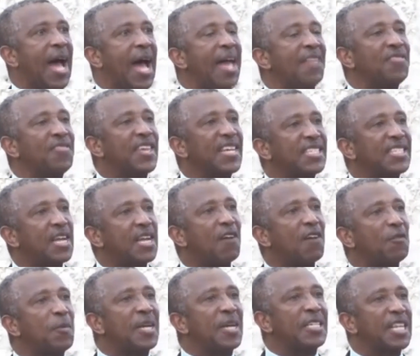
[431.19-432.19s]
And this
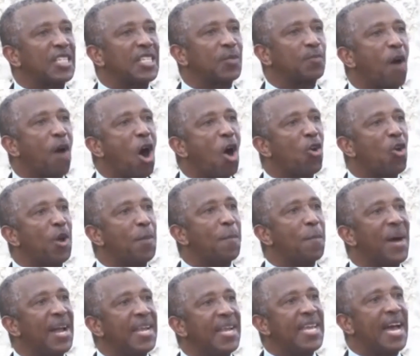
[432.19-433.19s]
government is
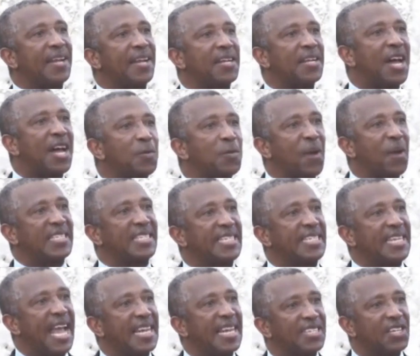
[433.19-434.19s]
borrowing money at an
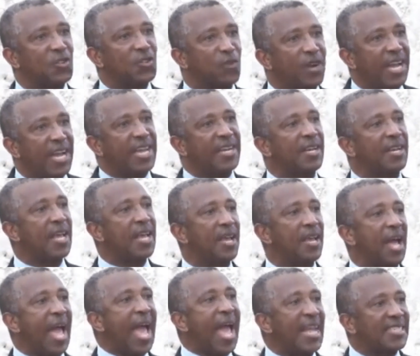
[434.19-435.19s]
unprecedented rate,
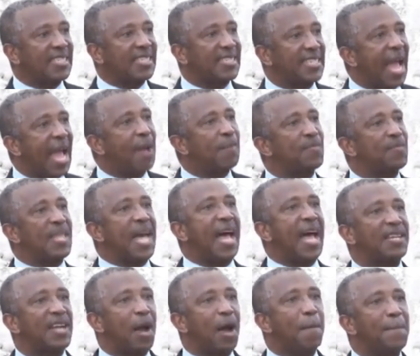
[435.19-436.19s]
except
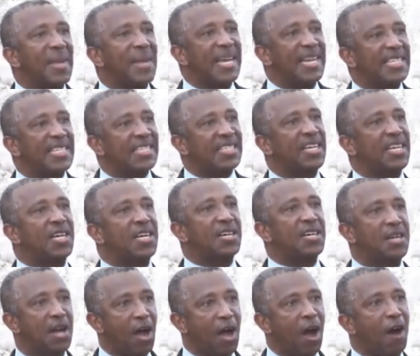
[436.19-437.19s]
that a Minister
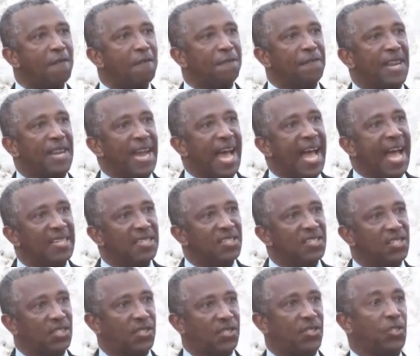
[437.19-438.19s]
of
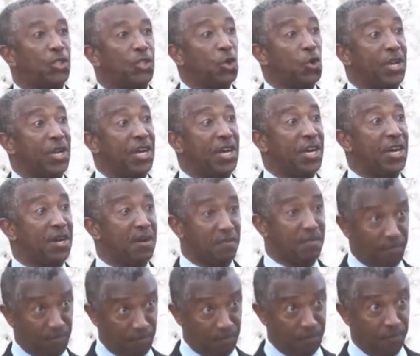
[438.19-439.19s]
Finance,
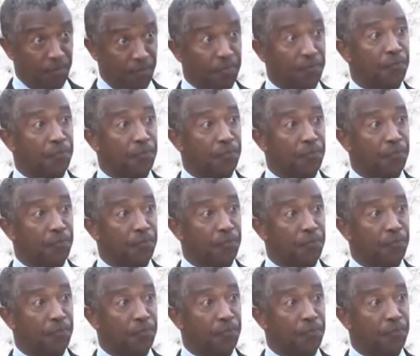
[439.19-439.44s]
Junior,